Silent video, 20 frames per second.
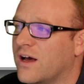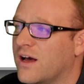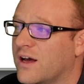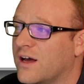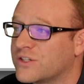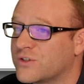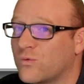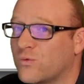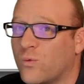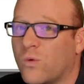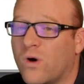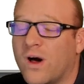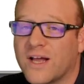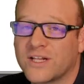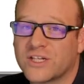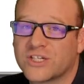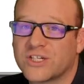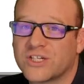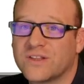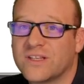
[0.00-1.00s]
to
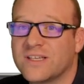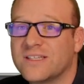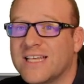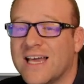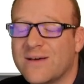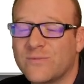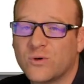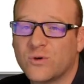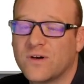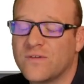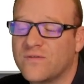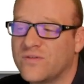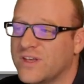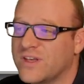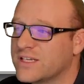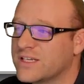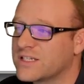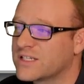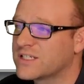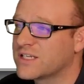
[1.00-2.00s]
watch the demo of
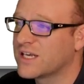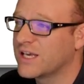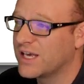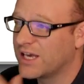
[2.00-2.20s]
this.